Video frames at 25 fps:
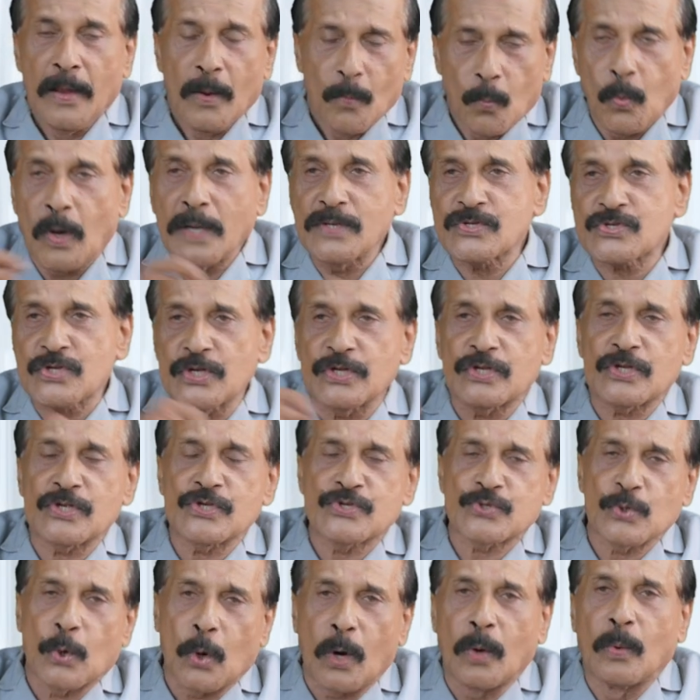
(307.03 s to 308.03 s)
Once it
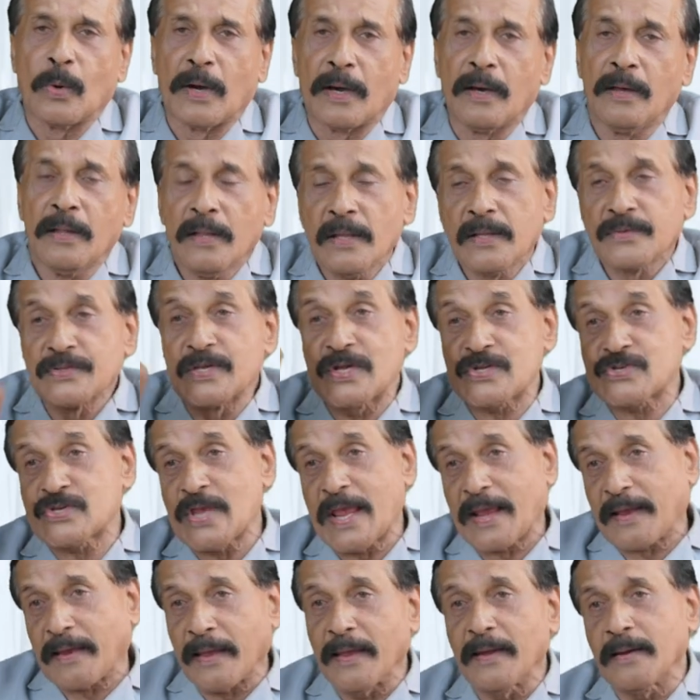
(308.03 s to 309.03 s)
is over, the
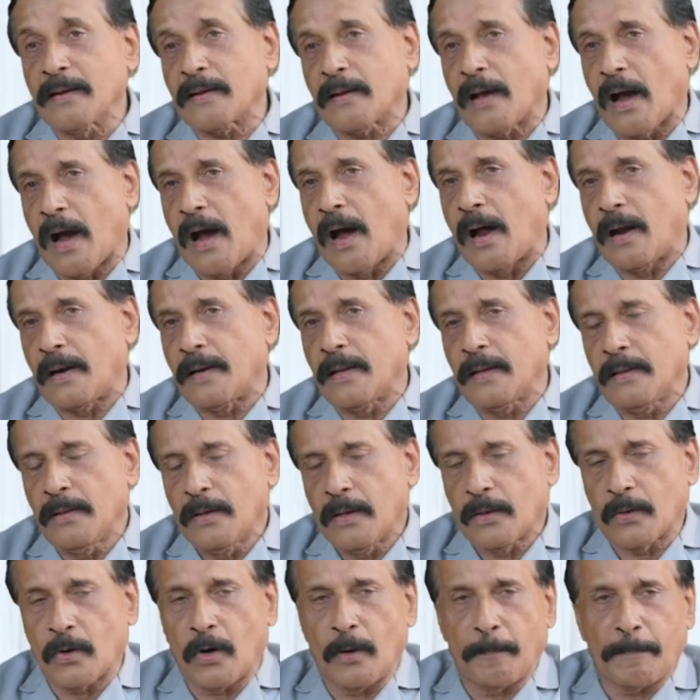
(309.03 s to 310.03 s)
second card,
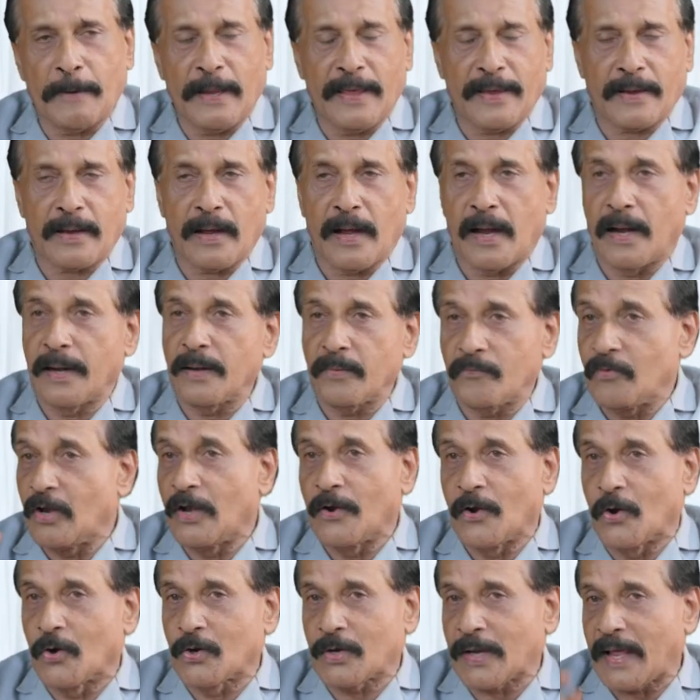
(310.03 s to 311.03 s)
role play card, will
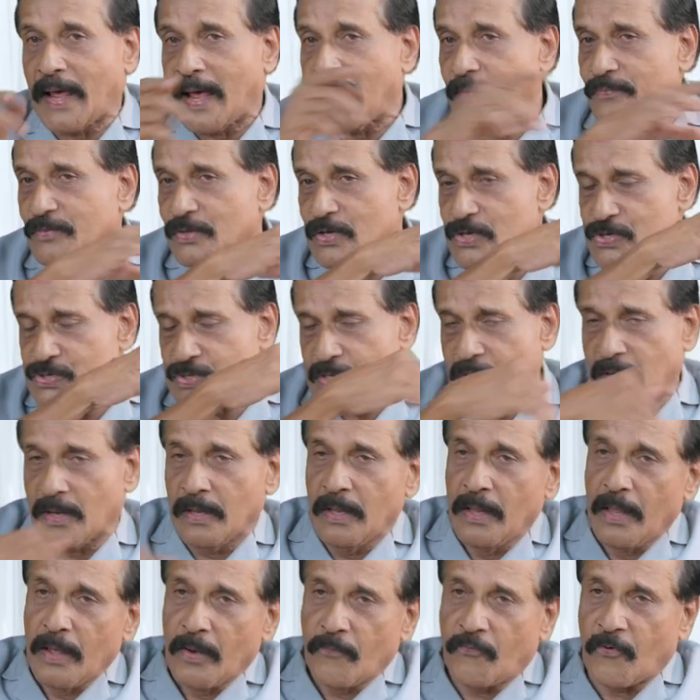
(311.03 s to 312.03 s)
not have this uh,
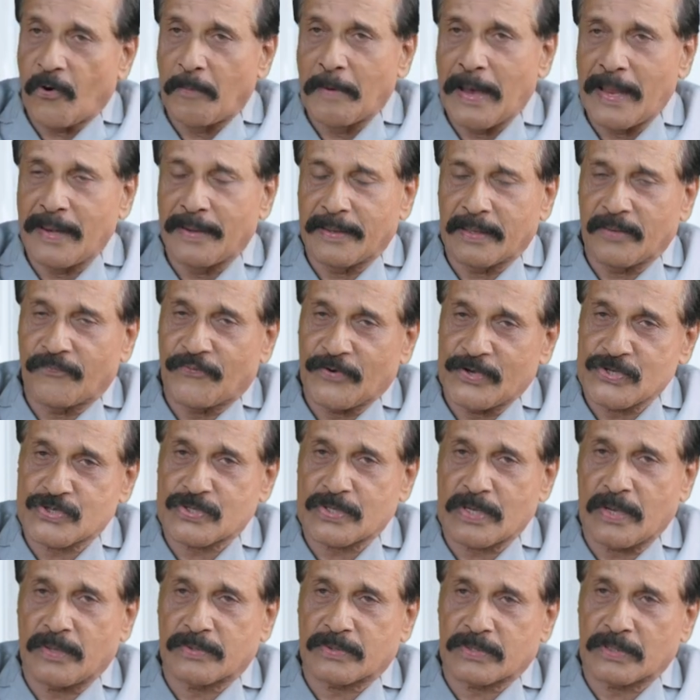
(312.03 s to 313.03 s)
formality,
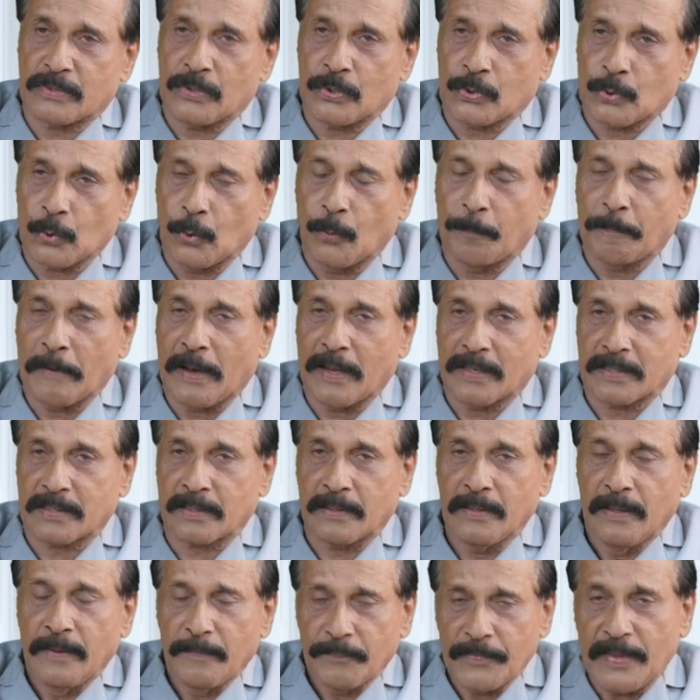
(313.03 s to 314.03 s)
first uh, two part.
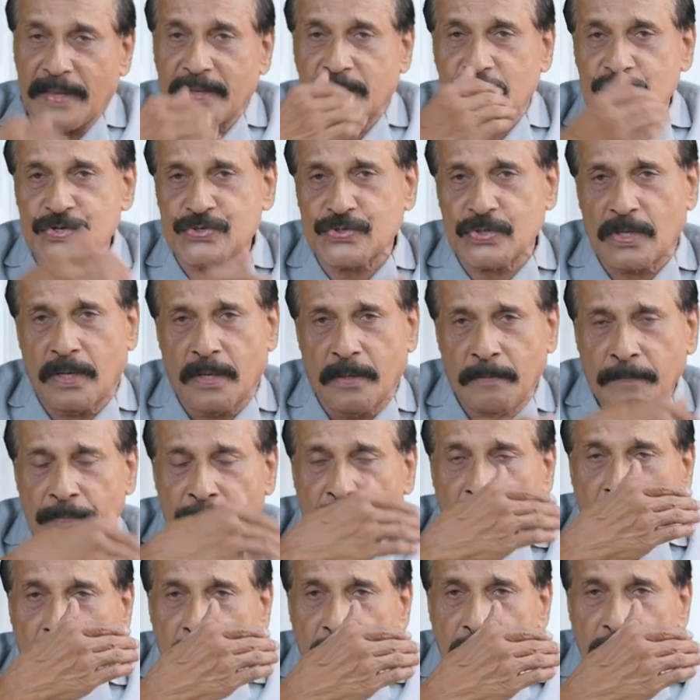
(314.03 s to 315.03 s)
That is uh,
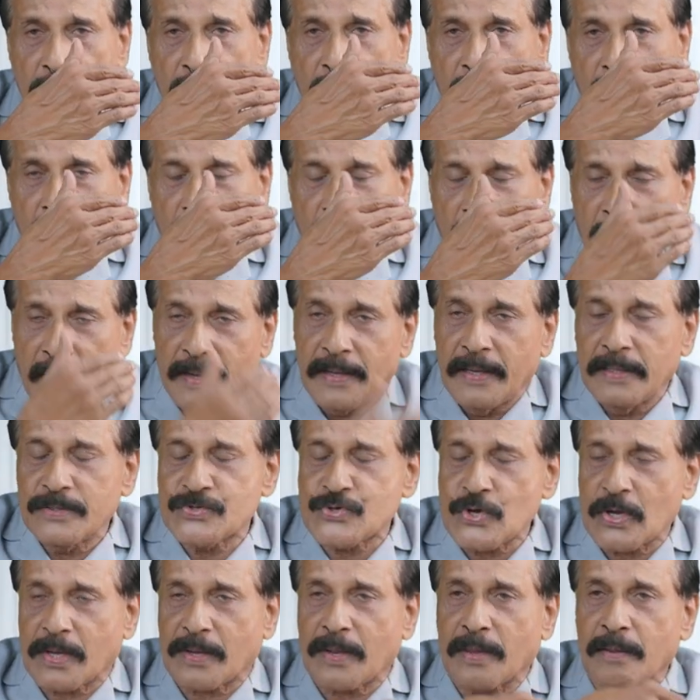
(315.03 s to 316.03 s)
the I D
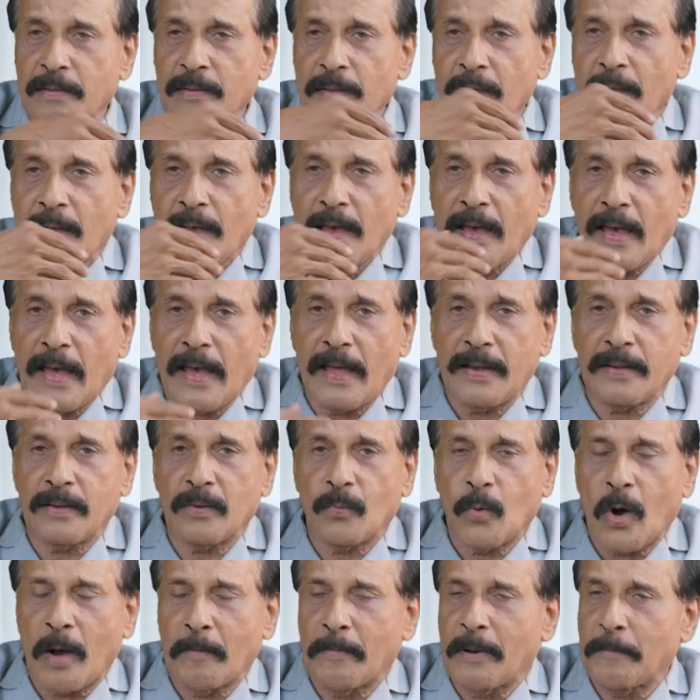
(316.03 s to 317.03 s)
checking and
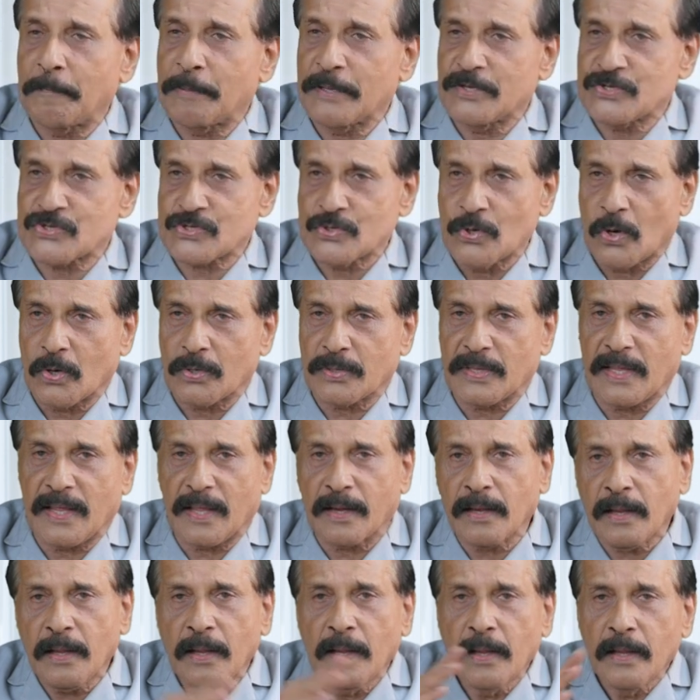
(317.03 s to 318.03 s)
warm up is not
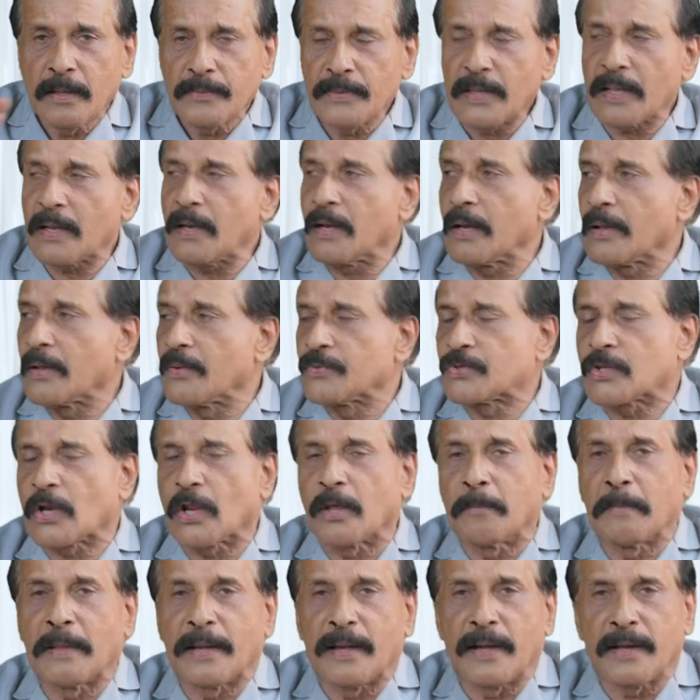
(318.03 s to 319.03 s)
there. They leave
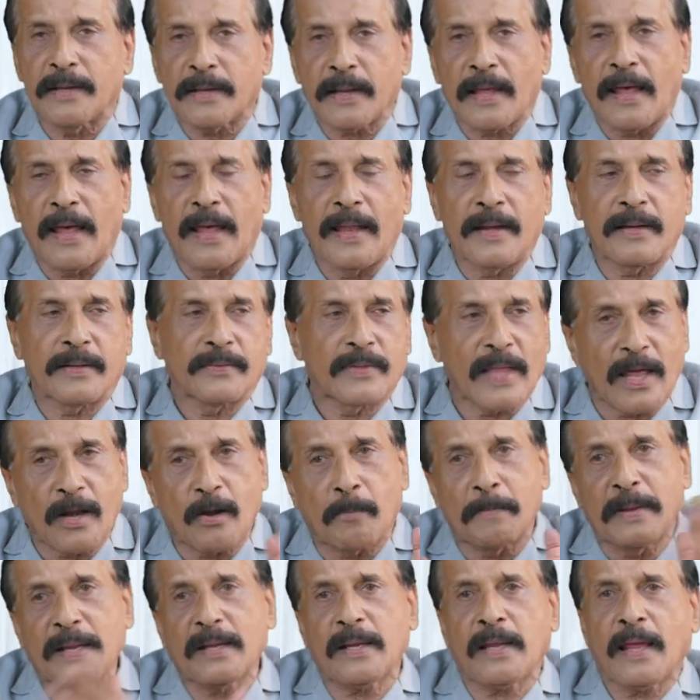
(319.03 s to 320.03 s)
three minutes and that will
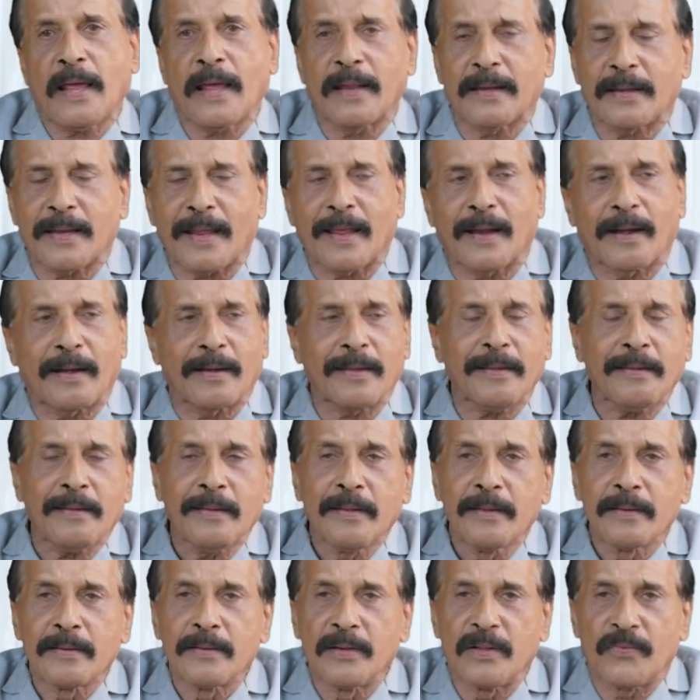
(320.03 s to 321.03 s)
be entirely
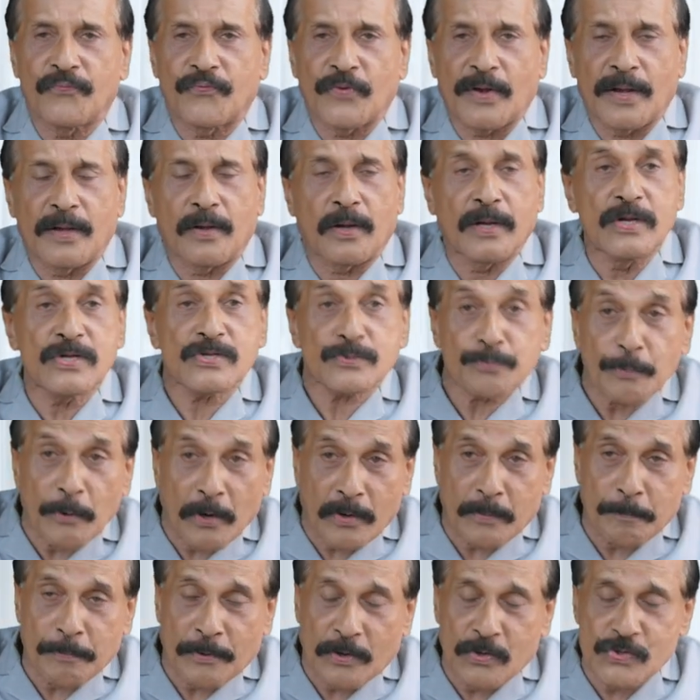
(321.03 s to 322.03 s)
different. It's
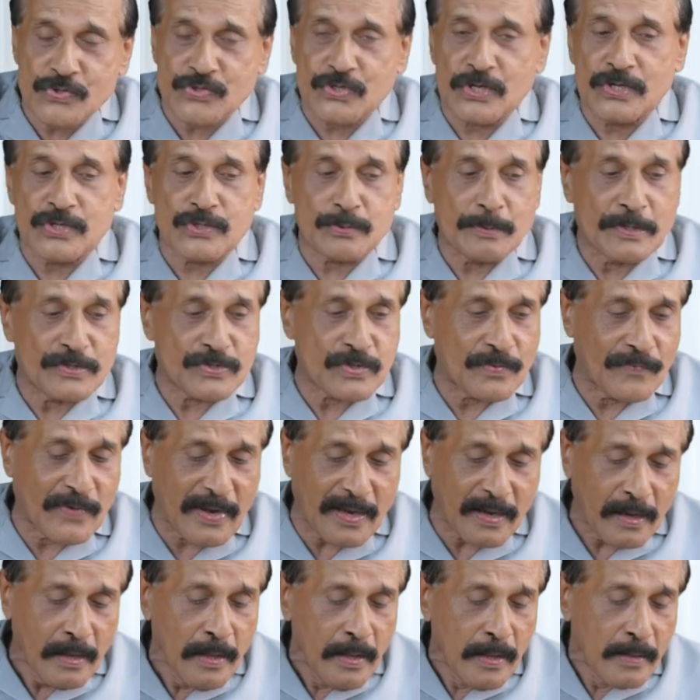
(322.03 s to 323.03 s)
for person
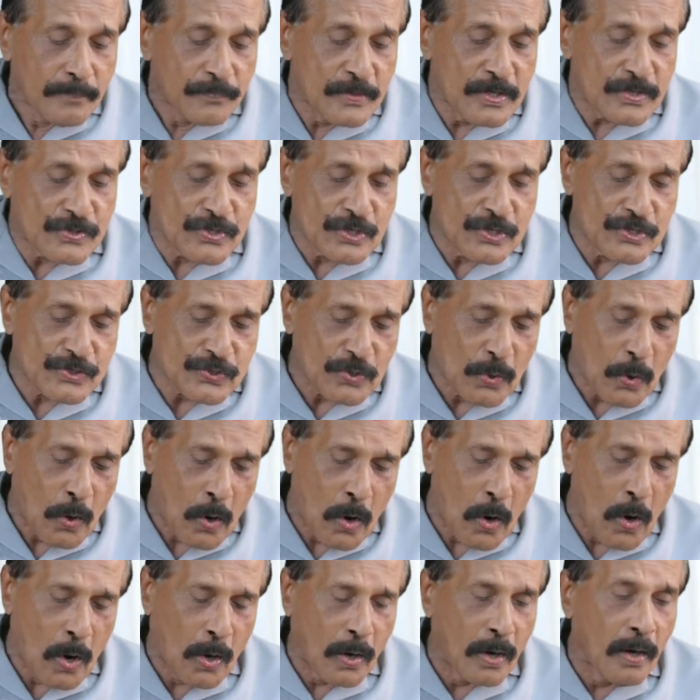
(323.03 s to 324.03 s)
specific. This is
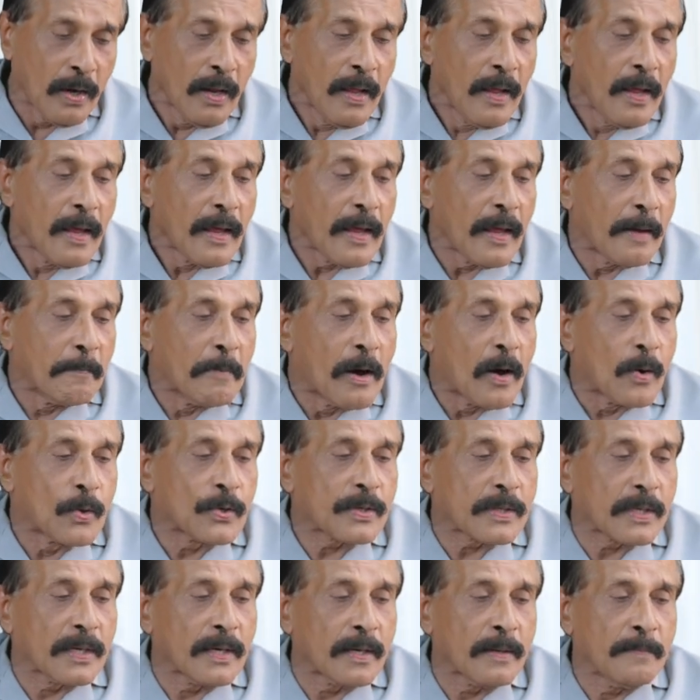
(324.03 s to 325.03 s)
all
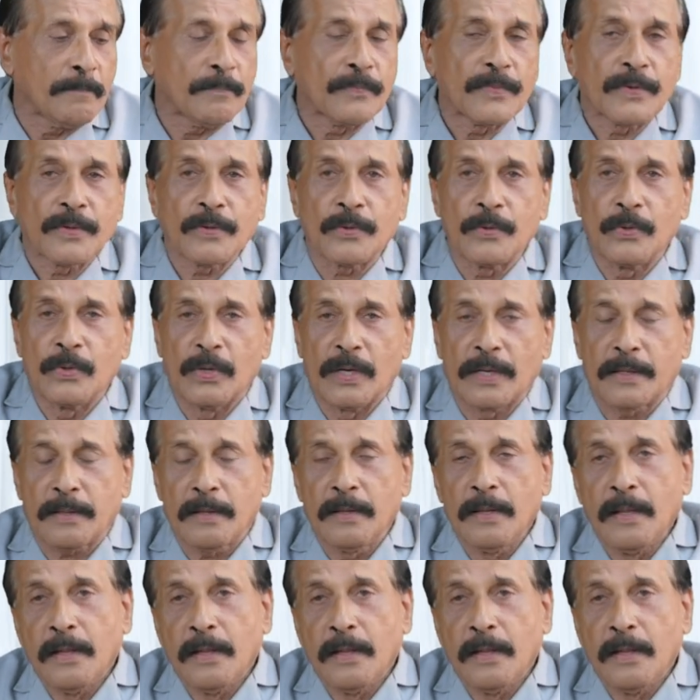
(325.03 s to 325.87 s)
about uh, your.